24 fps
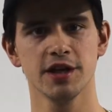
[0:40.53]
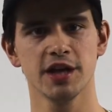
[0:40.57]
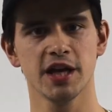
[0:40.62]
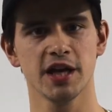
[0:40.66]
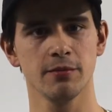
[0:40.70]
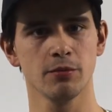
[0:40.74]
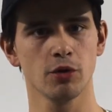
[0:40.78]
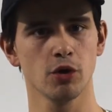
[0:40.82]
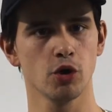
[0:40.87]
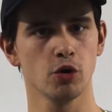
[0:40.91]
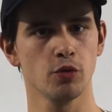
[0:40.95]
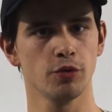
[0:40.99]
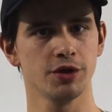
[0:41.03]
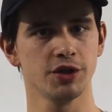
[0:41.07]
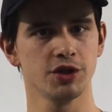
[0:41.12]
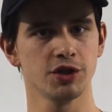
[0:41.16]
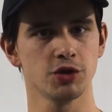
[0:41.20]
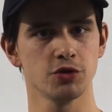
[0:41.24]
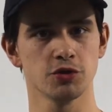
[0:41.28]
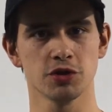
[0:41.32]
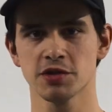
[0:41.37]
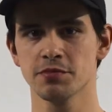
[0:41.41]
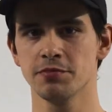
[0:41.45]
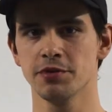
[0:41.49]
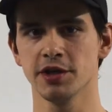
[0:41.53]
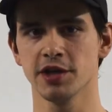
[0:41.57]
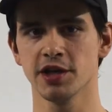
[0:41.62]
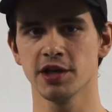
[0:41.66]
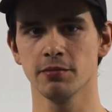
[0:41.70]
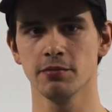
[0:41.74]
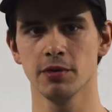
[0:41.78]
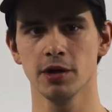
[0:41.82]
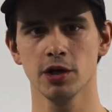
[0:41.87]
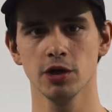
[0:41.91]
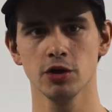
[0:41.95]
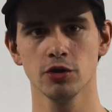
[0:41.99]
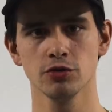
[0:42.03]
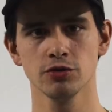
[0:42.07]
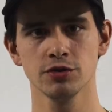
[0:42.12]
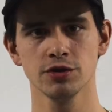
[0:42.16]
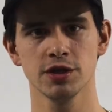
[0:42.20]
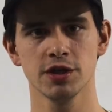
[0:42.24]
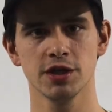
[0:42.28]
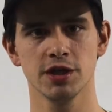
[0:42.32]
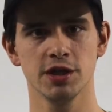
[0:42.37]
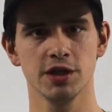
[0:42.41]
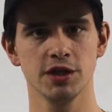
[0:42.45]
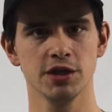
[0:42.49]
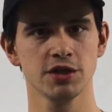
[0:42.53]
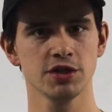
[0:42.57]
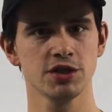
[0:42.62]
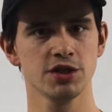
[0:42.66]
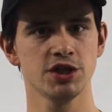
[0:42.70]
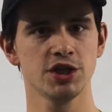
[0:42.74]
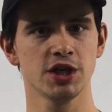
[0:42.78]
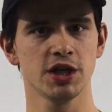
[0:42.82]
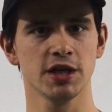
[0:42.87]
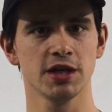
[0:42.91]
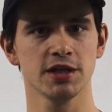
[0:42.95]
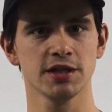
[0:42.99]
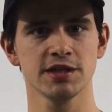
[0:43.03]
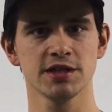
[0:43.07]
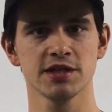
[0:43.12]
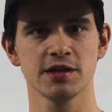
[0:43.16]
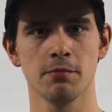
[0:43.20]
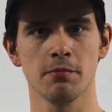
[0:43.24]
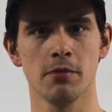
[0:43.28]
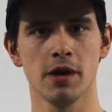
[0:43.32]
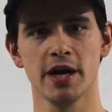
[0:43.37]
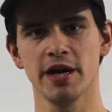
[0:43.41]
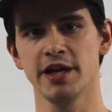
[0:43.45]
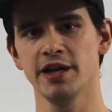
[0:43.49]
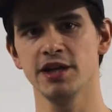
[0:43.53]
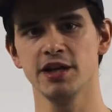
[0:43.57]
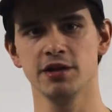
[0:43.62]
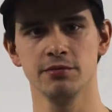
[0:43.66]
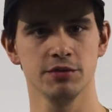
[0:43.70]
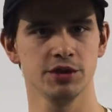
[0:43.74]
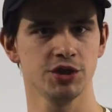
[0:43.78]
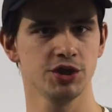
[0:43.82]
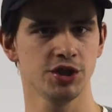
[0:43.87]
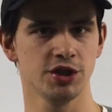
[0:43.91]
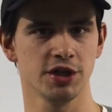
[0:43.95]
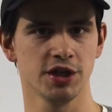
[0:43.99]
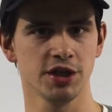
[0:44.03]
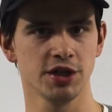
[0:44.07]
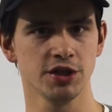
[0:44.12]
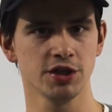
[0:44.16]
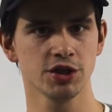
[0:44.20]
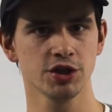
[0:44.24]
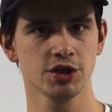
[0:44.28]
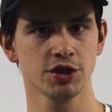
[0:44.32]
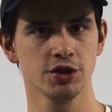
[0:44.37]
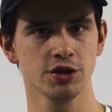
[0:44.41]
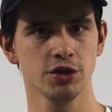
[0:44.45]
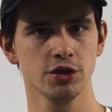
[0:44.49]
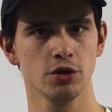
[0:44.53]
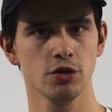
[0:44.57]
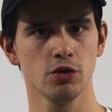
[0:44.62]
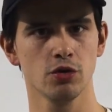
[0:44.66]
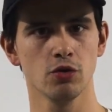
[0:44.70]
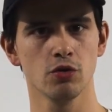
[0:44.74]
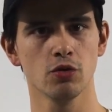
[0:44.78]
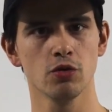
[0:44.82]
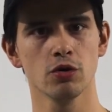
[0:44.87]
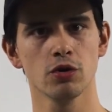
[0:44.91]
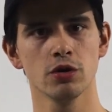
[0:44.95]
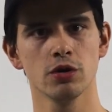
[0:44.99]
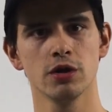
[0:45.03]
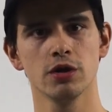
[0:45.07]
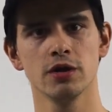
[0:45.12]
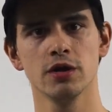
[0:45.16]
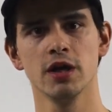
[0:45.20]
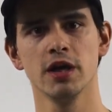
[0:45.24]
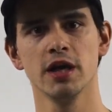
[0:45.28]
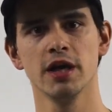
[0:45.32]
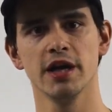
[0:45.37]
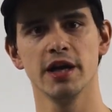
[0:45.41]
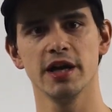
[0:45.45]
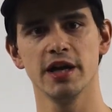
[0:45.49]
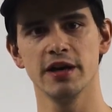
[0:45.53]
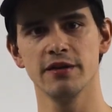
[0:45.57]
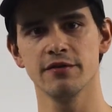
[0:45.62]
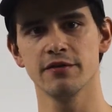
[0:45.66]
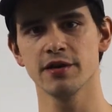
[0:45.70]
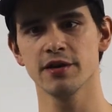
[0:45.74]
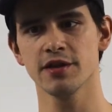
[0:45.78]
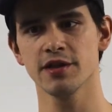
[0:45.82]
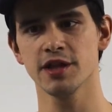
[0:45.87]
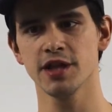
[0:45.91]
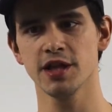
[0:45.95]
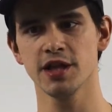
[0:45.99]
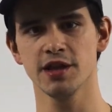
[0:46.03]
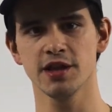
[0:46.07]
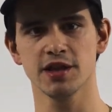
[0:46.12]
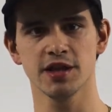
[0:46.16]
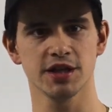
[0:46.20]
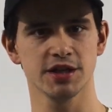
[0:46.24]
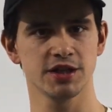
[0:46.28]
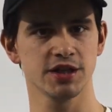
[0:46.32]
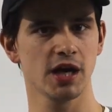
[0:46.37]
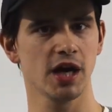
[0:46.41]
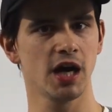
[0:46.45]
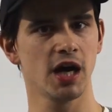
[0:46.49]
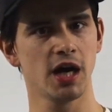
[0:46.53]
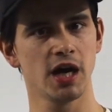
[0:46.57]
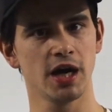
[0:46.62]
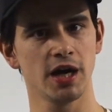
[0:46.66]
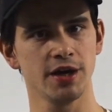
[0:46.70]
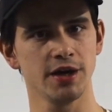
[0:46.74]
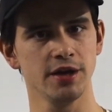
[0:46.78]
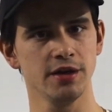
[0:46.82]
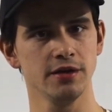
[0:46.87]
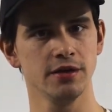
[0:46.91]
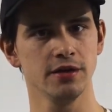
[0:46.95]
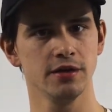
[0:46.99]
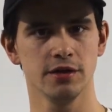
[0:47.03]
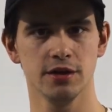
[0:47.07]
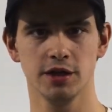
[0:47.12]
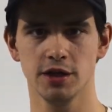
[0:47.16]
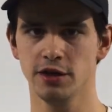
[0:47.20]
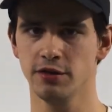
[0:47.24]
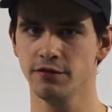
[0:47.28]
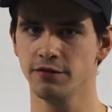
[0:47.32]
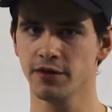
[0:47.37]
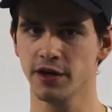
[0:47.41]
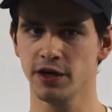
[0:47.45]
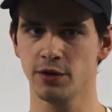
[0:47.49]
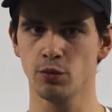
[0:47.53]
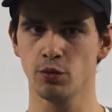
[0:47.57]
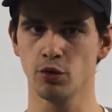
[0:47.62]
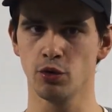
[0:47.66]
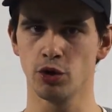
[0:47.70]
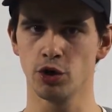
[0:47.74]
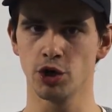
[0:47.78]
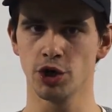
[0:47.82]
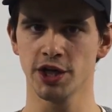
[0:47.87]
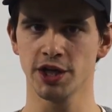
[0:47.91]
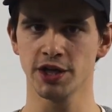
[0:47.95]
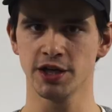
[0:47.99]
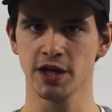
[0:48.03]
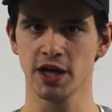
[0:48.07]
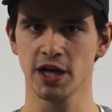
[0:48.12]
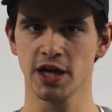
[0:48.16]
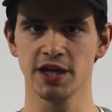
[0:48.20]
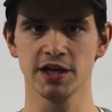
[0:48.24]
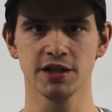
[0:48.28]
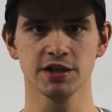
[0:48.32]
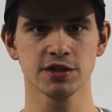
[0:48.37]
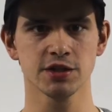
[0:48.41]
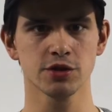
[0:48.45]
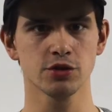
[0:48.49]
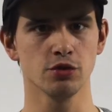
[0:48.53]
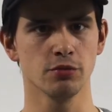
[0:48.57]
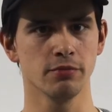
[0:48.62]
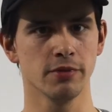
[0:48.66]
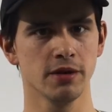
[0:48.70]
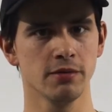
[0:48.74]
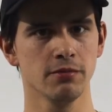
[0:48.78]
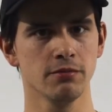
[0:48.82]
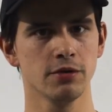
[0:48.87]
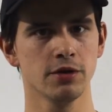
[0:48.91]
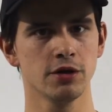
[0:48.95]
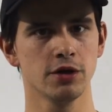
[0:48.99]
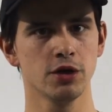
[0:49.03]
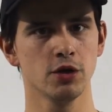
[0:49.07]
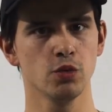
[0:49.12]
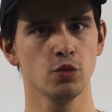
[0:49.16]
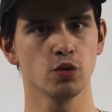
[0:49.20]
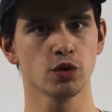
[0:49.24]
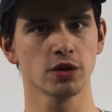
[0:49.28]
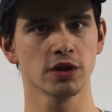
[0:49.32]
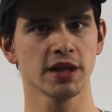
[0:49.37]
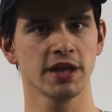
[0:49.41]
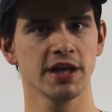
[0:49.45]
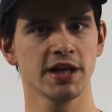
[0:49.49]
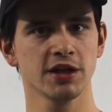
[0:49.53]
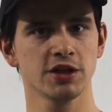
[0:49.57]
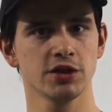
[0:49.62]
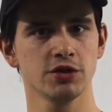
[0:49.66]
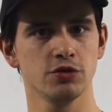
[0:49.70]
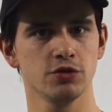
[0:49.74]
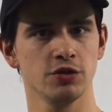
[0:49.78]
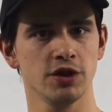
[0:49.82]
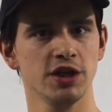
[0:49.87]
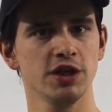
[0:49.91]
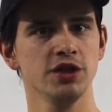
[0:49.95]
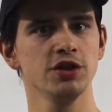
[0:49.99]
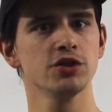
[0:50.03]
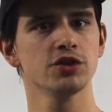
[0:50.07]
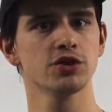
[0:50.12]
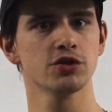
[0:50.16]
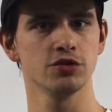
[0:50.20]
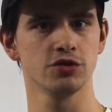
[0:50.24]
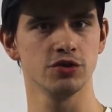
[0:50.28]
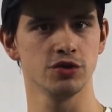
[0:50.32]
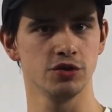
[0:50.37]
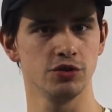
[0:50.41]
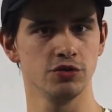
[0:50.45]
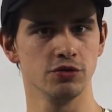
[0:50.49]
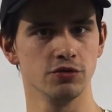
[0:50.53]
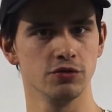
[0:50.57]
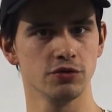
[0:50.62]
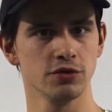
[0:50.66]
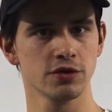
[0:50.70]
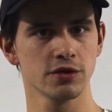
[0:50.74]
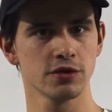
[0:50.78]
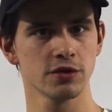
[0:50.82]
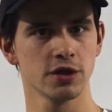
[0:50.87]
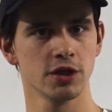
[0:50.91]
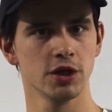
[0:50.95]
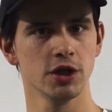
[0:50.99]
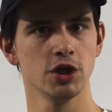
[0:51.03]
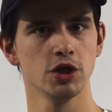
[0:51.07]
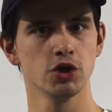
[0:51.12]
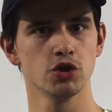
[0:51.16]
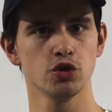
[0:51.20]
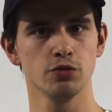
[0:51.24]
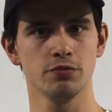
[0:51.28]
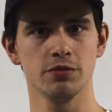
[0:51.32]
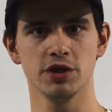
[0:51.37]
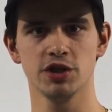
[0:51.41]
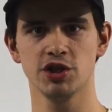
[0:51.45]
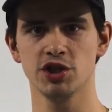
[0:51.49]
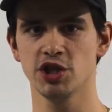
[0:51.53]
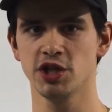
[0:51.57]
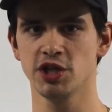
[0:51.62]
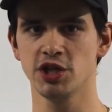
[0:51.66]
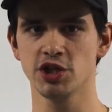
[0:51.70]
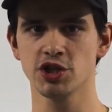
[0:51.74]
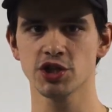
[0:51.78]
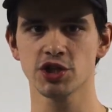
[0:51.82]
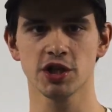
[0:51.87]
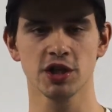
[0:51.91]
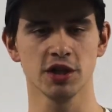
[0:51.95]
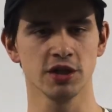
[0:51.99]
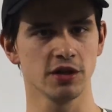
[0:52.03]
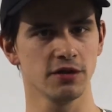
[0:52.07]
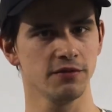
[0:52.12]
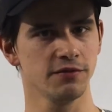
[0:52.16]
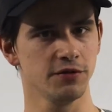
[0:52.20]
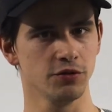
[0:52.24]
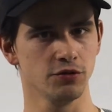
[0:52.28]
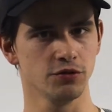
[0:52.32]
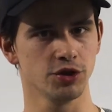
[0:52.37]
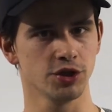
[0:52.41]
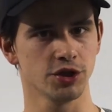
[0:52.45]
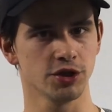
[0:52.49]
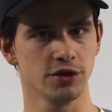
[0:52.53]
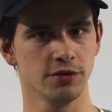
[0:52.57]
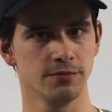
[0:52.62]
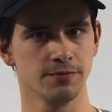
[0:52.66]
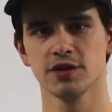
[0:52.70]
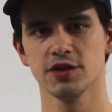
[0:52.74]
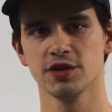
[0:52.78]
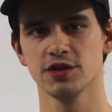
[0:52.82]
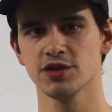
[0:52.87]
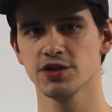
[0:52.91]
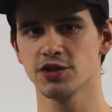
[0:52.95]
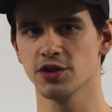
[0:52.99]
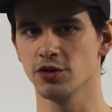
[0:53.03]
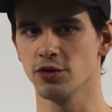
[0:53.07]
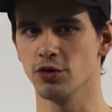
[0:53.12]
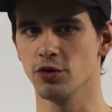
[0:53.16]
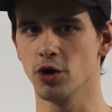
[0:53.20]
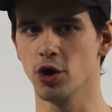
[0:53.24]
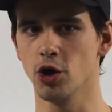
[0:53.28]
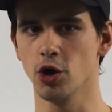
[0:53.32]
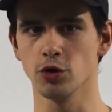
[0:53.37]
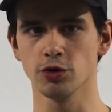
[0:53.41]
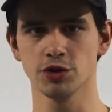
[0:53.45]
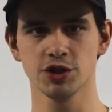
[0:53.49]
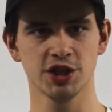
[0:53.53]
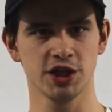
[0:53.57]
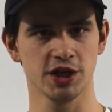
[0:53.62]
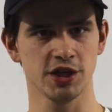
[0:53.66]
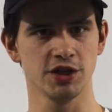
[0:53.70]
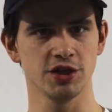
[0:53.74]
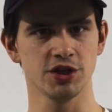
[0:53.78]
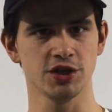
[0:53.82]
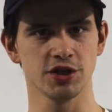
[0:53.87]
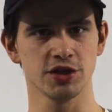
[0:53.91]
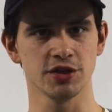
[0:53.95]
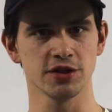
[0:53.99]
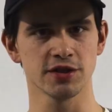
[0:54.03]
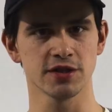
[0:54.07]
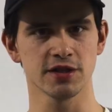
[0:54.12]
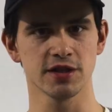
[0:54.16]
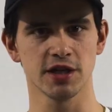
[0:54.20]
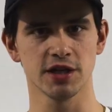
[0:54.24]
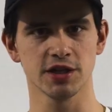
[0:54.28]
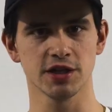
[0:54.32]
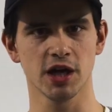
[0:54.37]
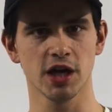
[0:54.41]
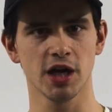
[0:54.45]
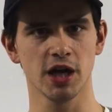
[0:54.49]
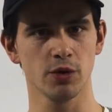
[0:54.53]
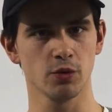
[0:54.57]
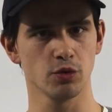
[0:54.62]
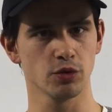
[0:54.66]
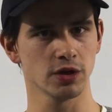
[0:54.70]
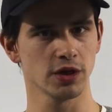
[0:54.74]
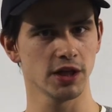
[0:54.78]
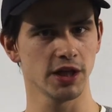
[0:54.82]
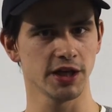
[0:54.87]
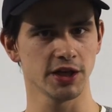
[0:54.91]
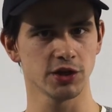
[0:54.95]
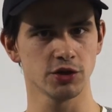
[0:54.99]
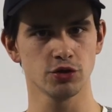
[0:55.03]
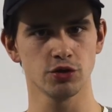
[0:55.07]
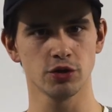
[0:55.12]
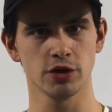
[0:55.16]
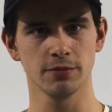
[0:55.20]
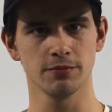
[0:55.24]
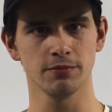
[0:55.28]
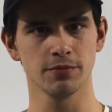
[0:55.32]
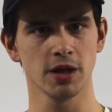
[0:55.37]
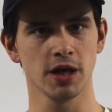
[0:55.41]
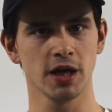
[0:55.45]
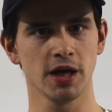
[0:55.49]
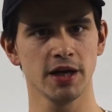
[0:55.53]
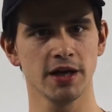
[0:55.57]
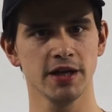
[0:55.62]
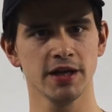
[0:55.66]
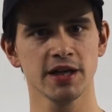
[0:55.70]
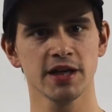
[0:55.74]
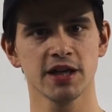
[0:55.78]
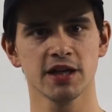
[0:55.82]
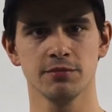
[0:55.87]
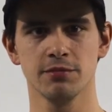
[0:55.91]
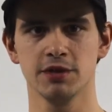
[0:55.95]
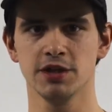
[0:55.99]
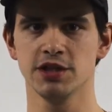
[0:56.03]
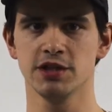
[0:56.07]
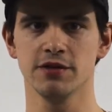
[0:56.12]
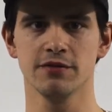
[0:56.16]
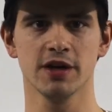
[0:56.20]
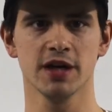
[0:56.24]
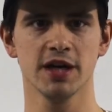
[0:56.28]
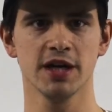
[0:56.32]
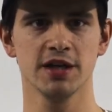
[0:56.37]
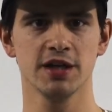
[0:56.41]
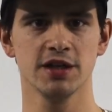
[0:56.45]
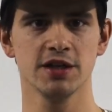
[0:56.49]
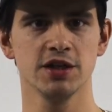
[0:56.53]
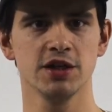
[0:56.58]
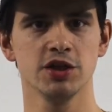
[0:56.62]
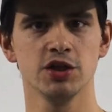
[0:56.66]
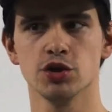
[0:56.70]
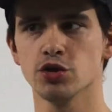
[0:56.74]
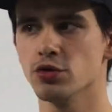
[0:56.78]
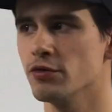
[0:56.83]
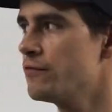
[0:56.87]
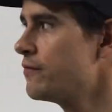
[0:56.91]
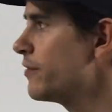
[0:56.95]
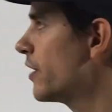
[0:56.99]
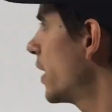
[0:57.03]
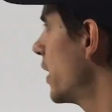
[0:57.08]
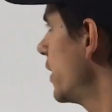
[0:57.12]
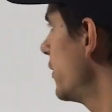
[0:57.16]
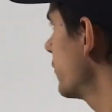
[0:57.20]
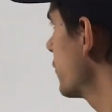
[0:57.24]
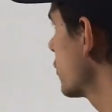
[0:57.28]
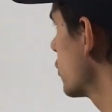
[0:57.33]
I'm going to speak about is just my imagination or everything that I, if I were an ISU member, would like to introduce to be changed in the future. So all changes that I would like to apply can be divided into 5